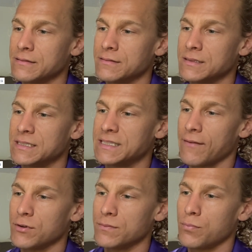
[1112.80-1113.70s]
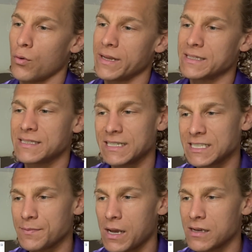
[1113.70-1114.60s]

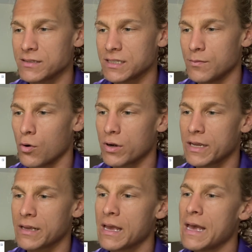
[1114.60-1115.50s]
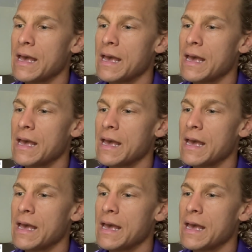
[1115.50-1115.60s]
7.6 miles in the morning